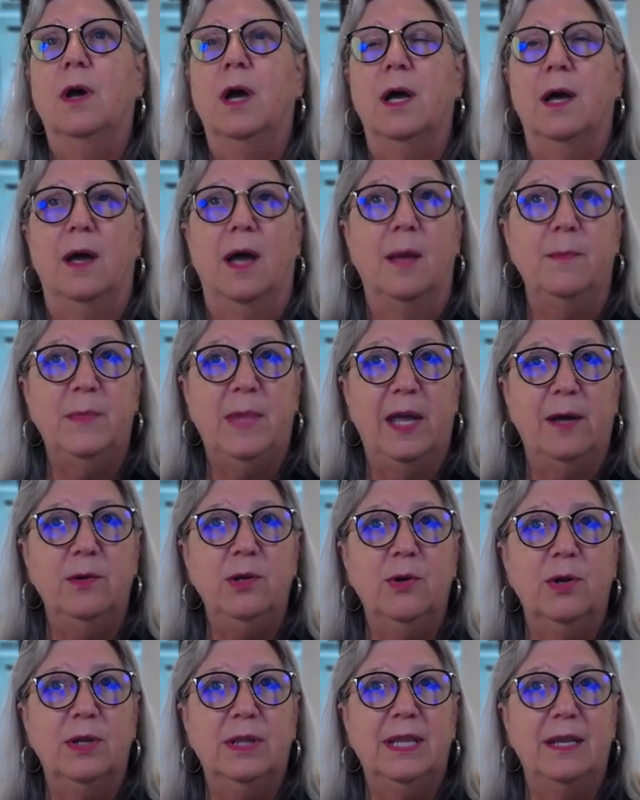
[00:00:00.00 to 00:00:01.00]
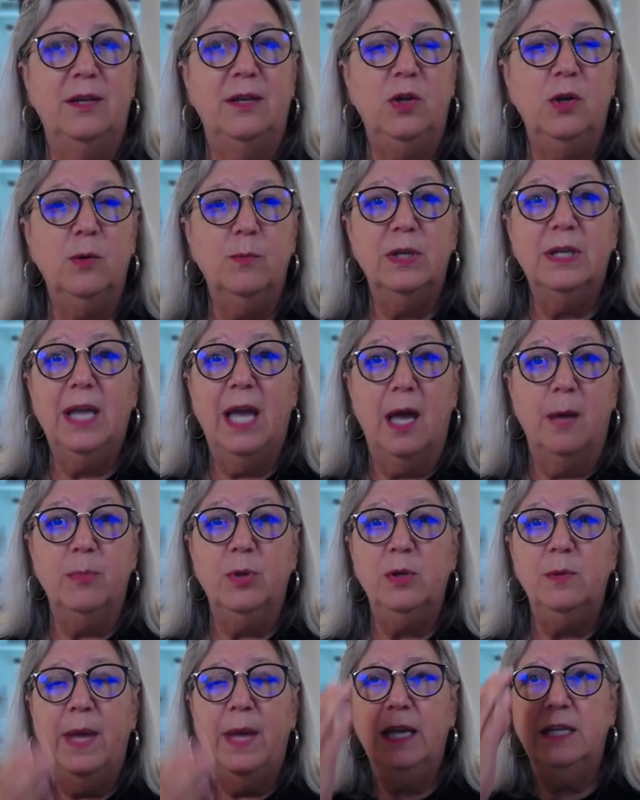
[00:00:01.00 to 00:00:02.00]
I'm down here at the human
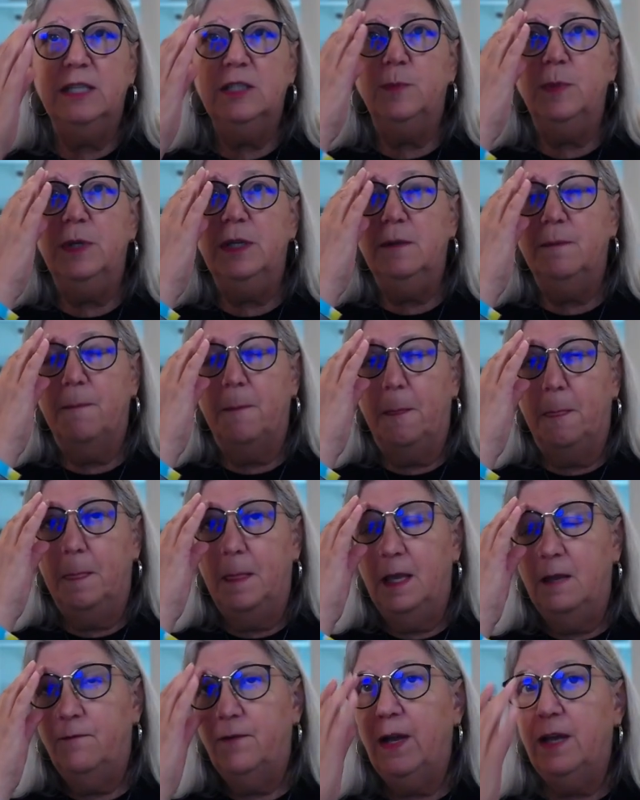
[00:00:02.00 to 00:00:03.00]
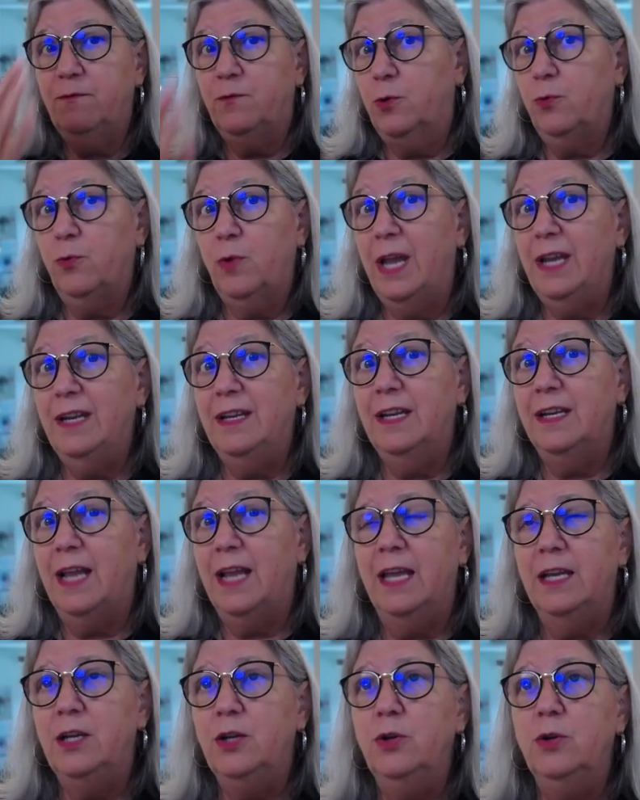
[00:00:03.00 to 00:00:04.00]
capital management. If I've created
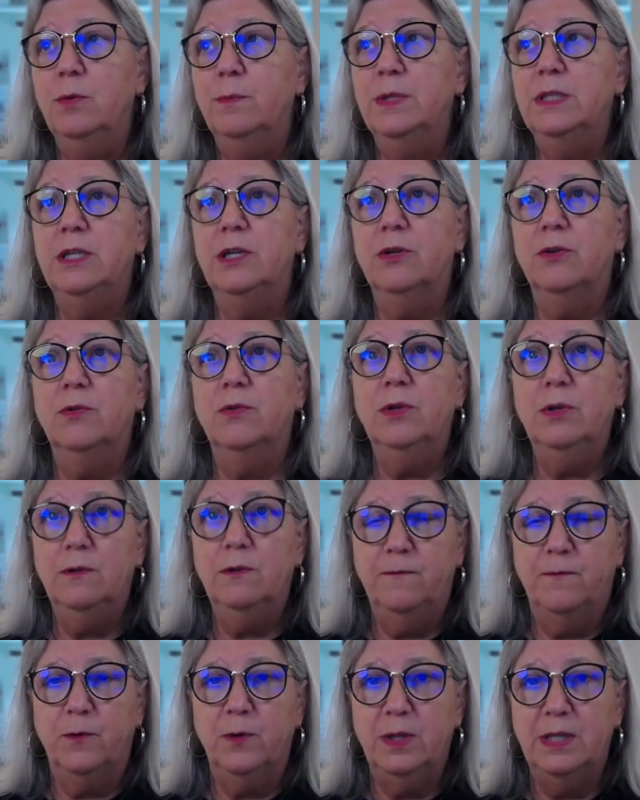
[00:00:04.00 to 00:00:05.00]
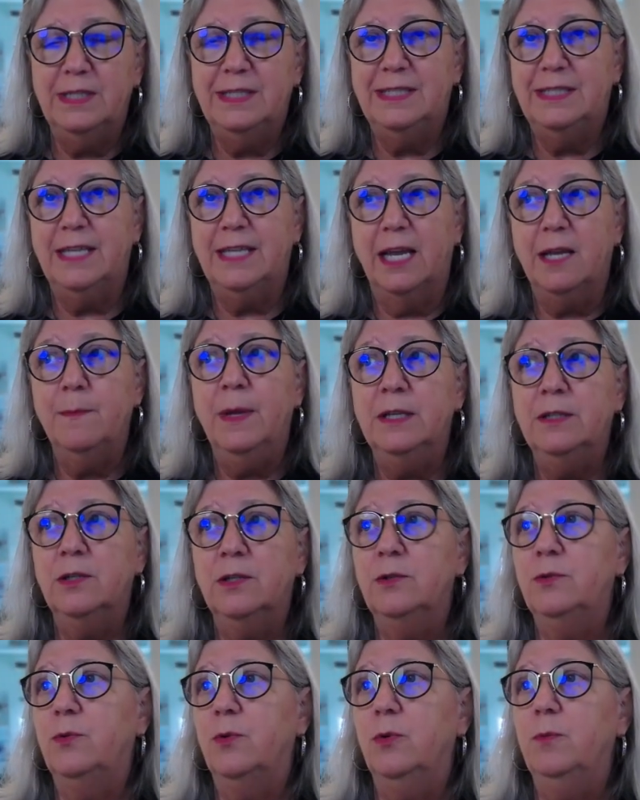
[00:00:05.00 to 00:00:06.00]
any new material for this
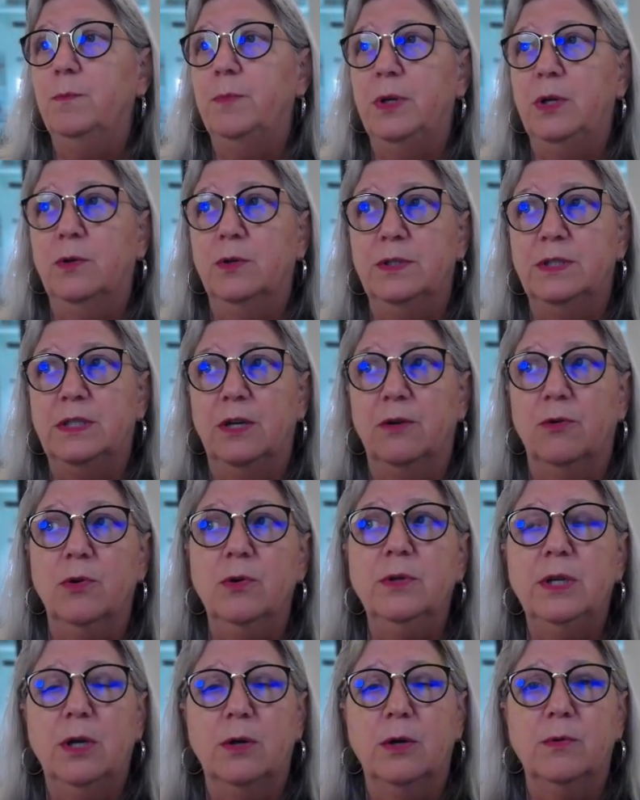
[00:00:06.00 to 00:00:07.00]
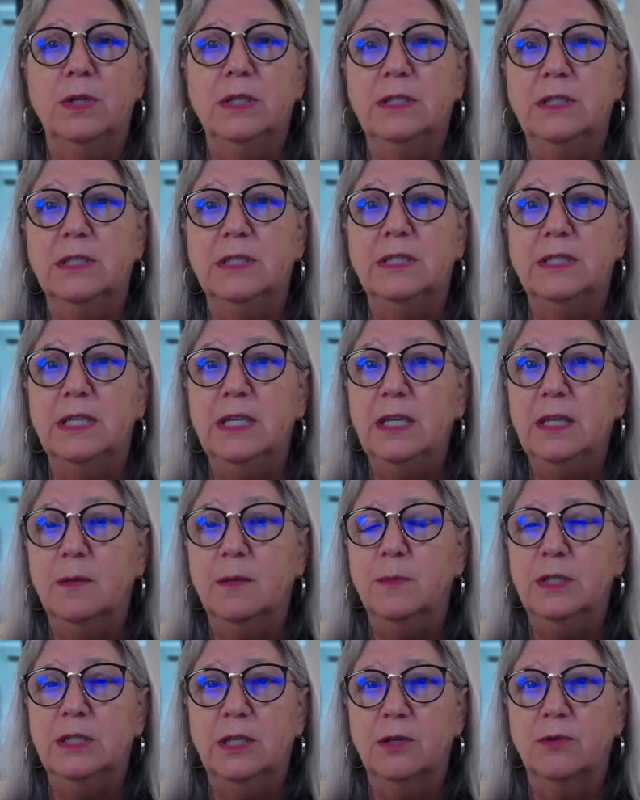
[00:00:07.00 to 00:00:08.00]
segmented group, because they're only going to see
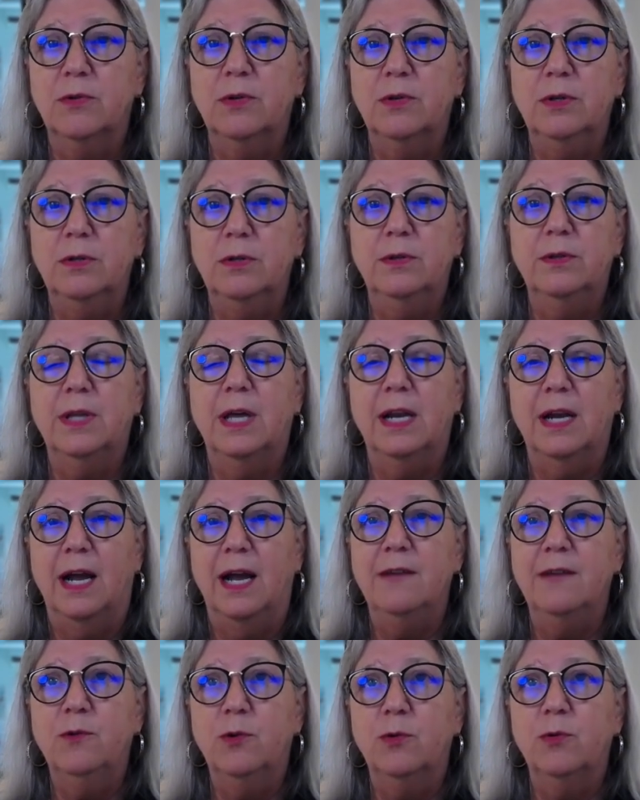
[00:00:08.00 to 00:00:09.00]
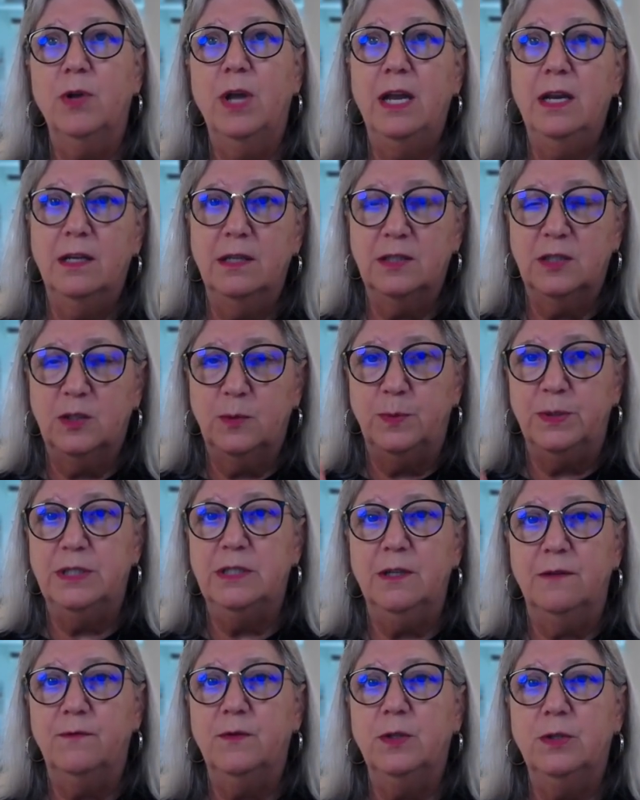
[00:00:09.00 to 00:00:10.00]
the material that I've created
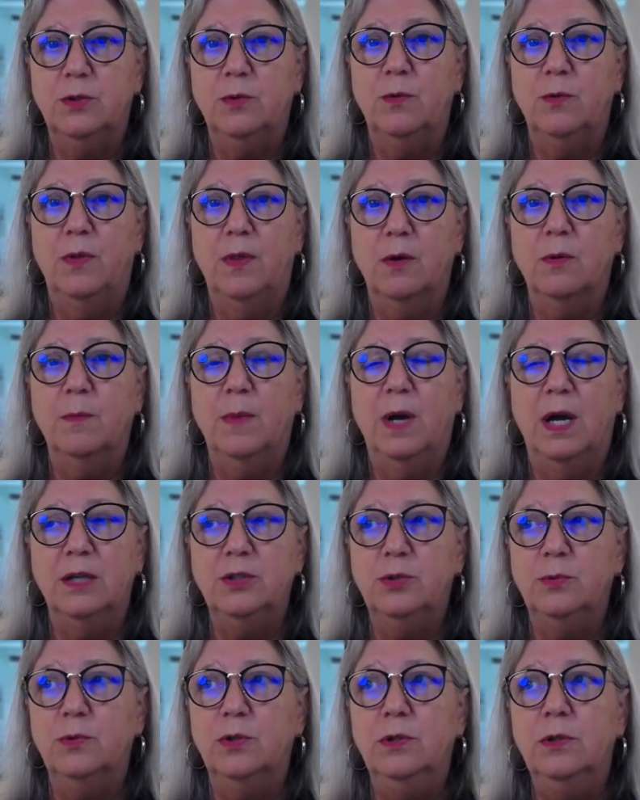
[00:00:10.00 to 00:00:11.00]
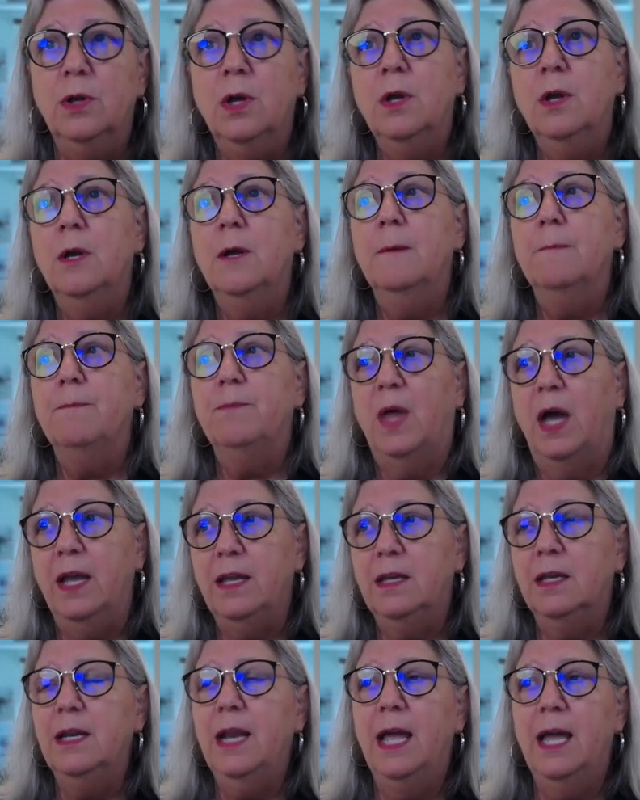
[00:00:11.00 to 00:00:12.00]
specific to their module,
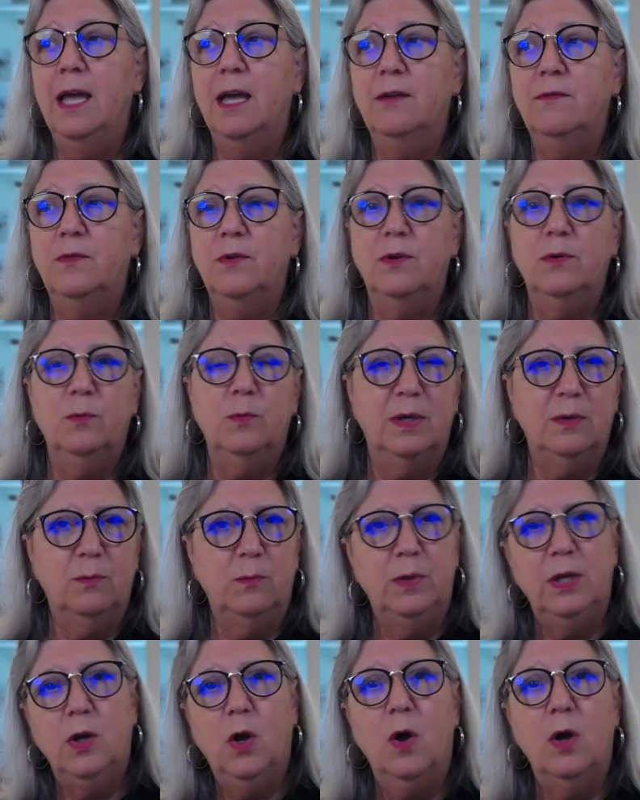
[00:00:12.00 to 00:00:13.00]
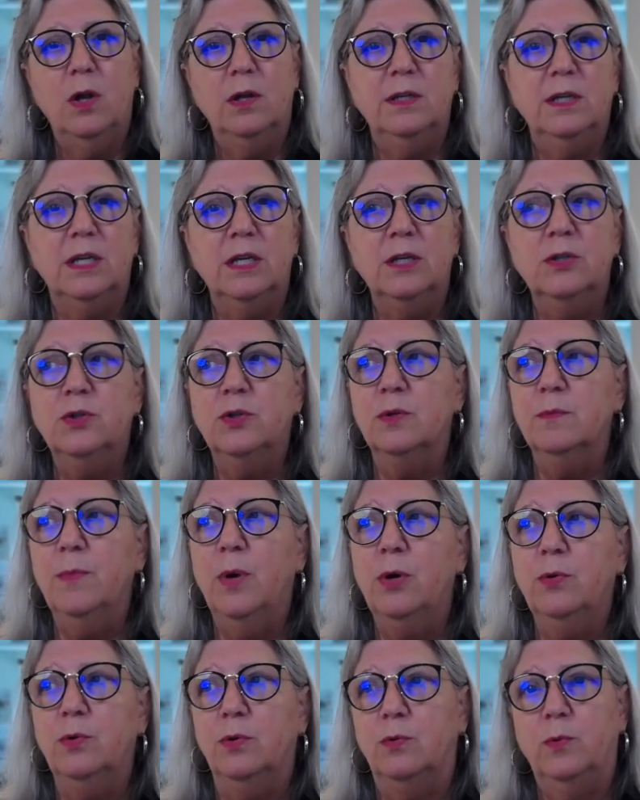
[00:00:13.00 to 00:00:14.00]
I can have what we call an
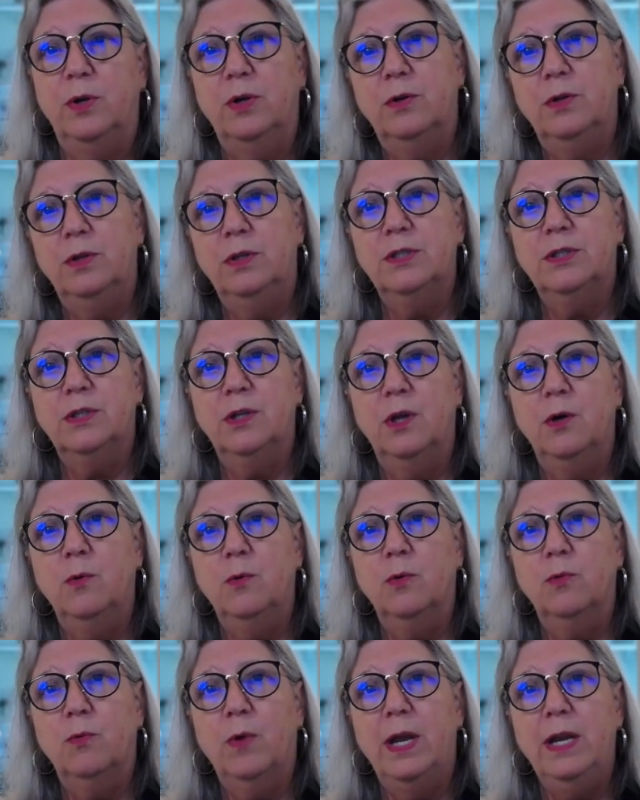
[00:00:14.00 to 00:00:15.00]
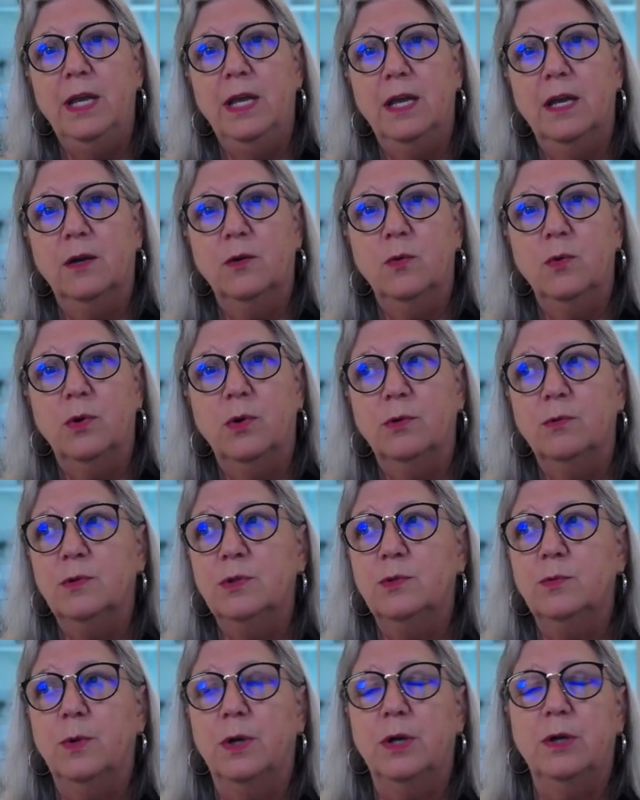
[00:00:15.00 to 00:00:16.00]
intermodal, where in this lower right-hand corner
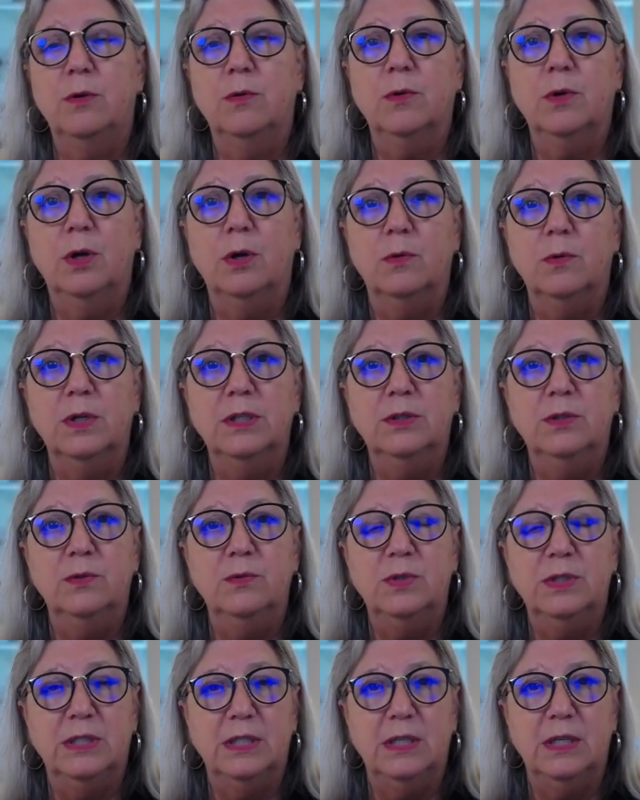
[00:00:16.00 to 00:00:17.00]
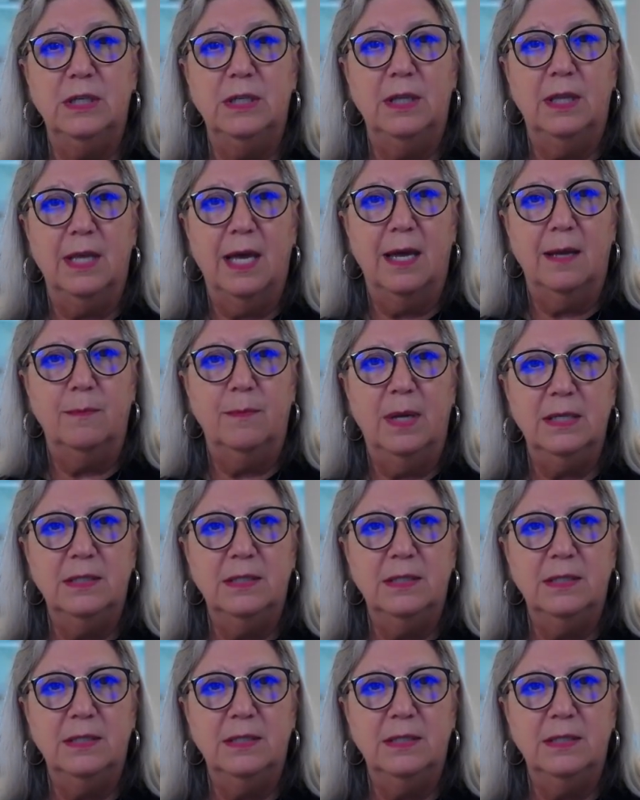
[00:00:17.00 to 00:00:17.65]
is where you're going to see that